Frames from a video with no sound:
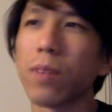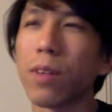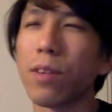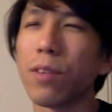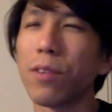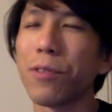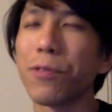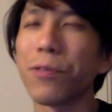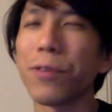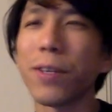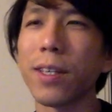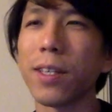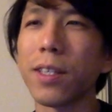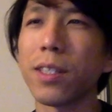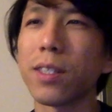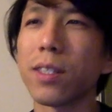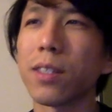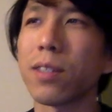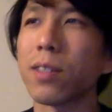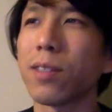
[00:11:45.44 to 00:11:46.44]
everything
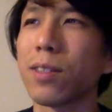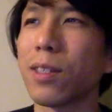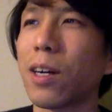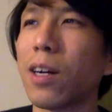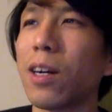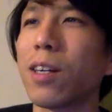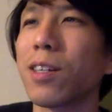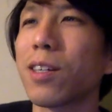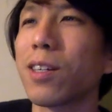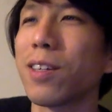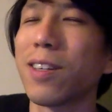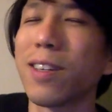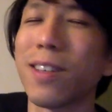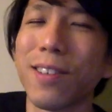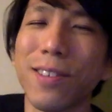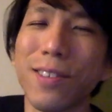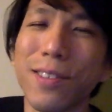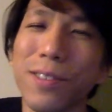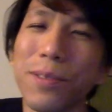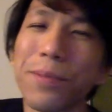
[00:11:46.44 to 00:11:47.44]
is dark. I
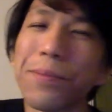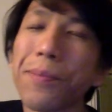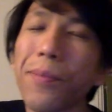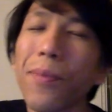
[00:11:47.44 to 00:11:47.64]
don't know.